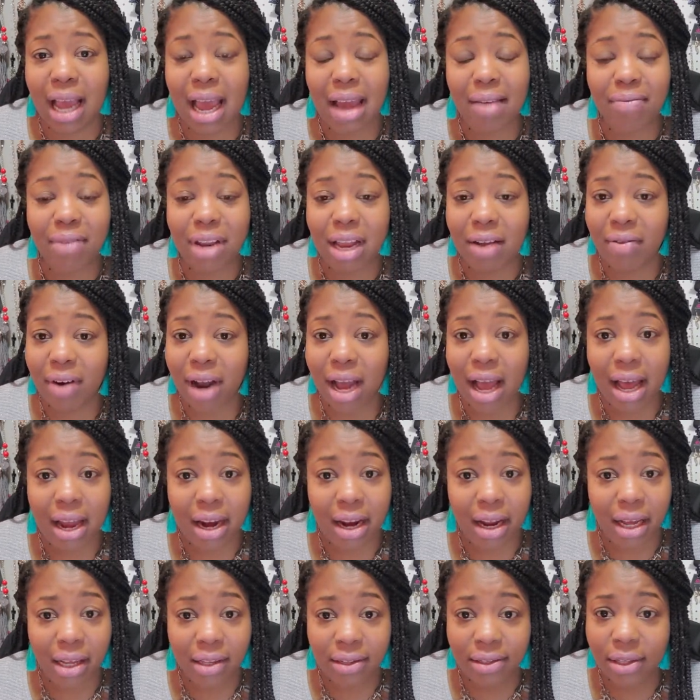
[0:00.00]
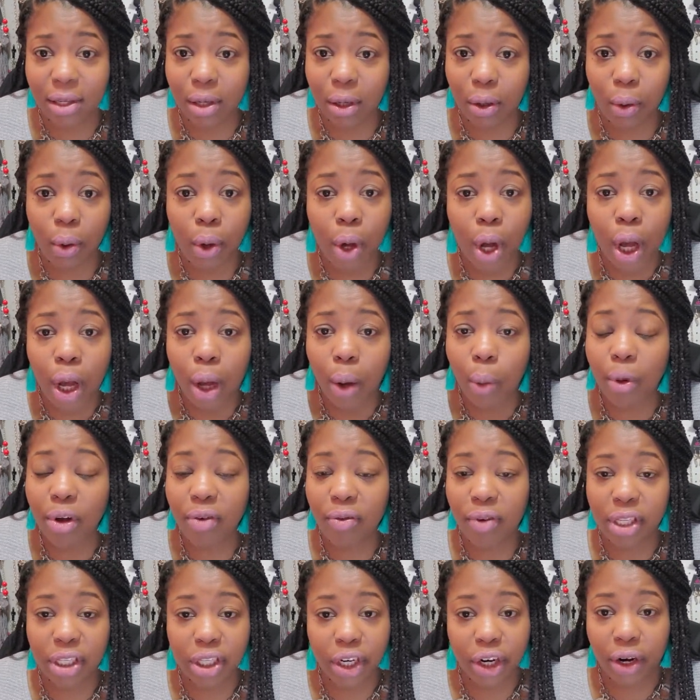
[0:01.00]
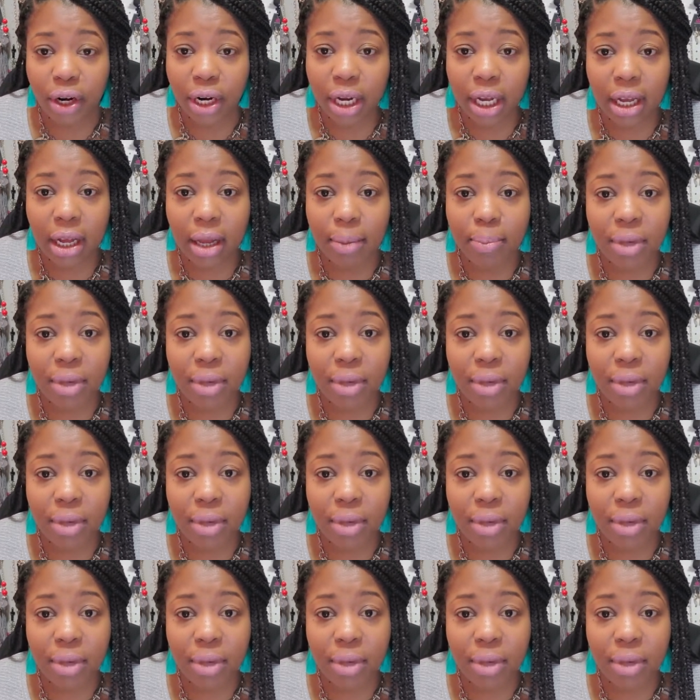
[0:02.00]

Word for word: I've never had an issue with returning a